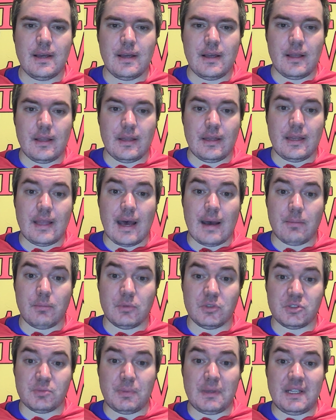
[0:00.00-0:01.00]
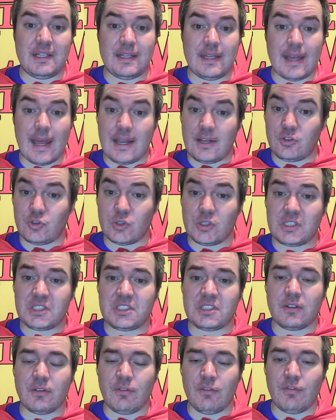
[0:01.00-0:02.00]
That must be
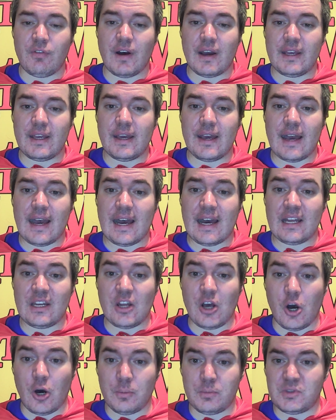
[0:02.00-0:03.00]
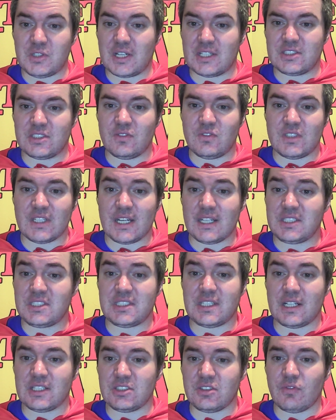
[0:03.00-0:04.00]
dangerous via an objective
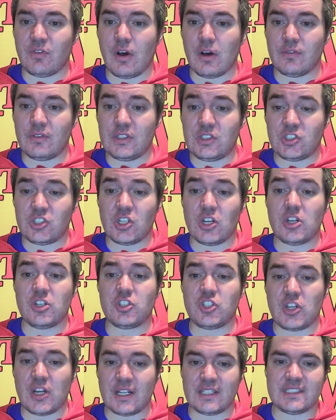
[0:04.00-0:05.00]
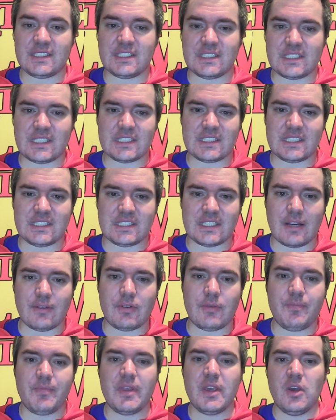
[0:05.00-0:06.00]
test, as of R.V. Church,
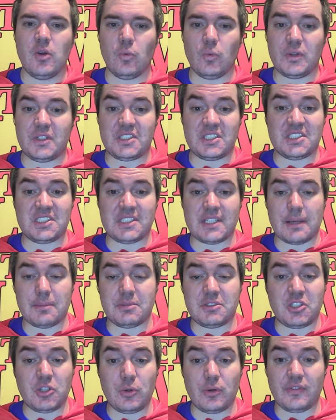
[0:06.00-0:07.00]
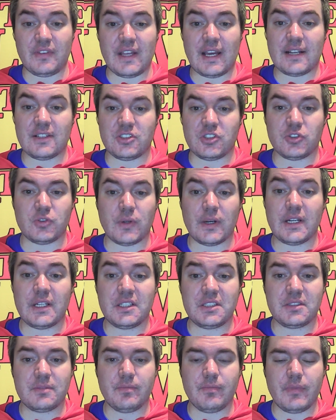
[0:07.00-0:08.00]
1967, which is step 2 of the actus
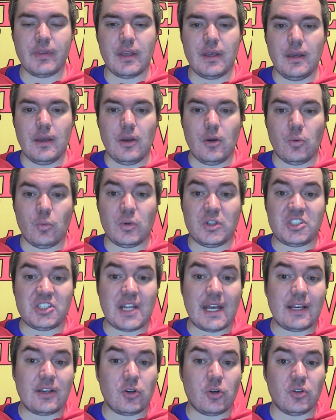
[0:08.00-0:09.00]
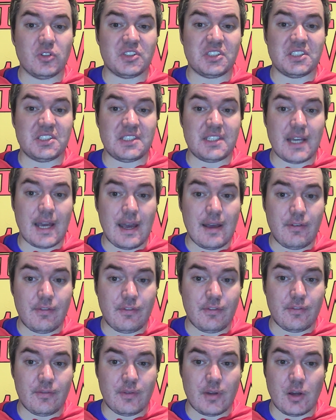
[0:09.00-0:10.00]
reus, which then causes
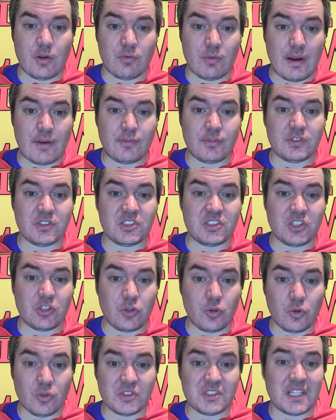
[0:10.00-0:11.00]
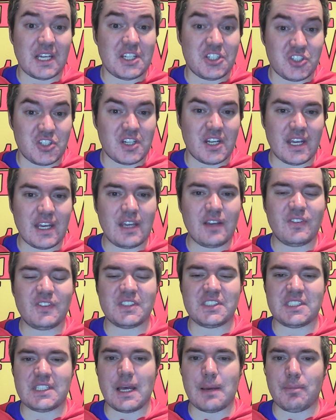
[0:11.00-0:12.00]
death, a reference to causation here for
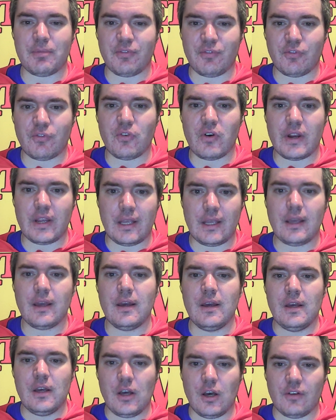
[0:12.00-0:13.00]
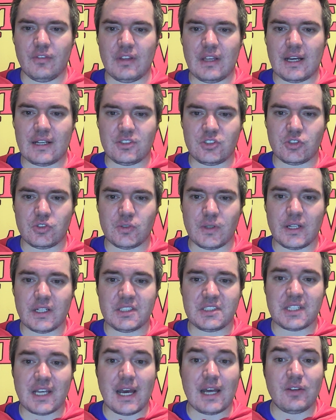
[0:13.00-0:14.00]
step 3 of the actus
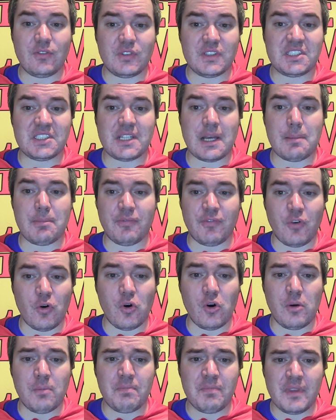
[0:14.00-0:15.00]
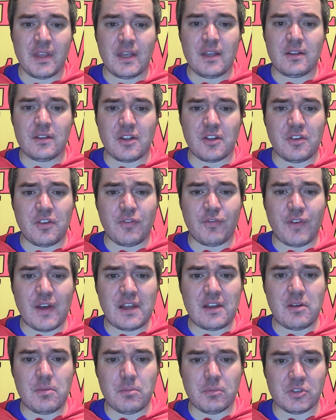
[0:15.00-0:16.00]
reus, and for step 4, the
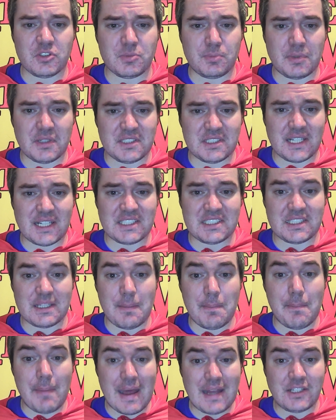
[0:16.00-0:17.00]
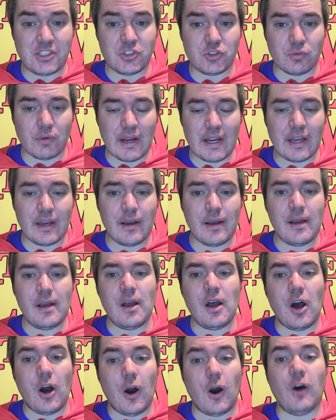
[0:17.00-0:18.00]
defendant must possess the mens rea
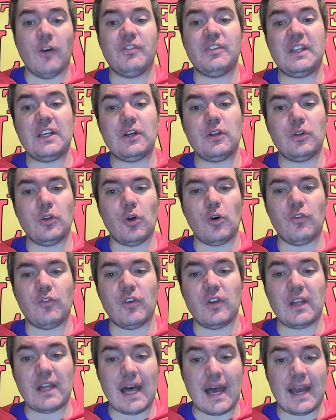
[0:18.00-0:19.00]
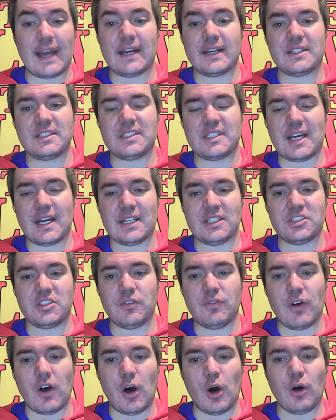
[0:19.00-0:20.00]
of the unlawful act as
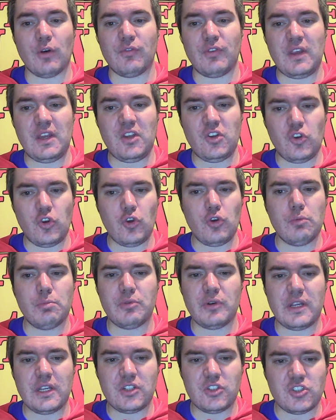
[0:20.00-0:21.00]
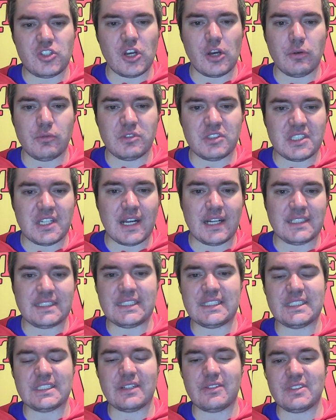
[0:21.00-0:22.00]
of R.V. Newbury and Jones
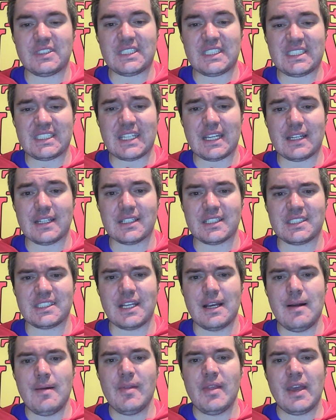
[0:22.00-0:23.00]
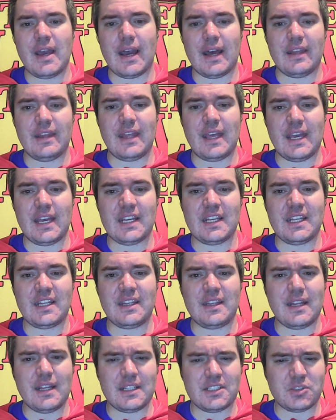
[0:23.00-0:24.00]
1976, and here
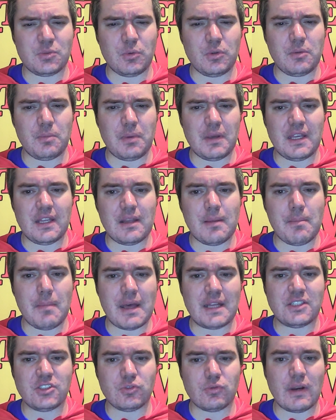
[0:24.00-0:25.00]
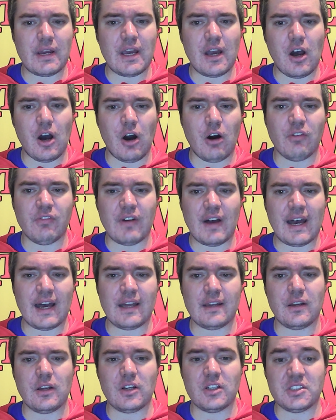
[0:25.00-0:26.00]
this would be the mens rea of
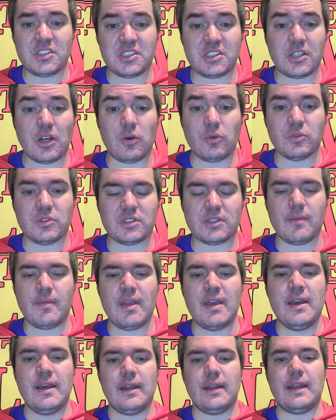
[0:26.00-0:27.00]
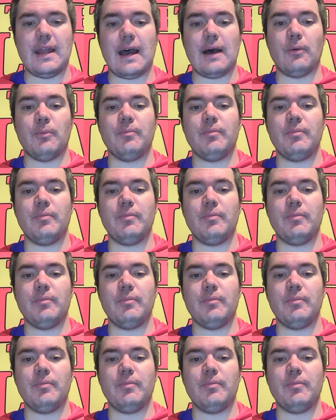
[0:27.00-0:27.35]
an assault. Now,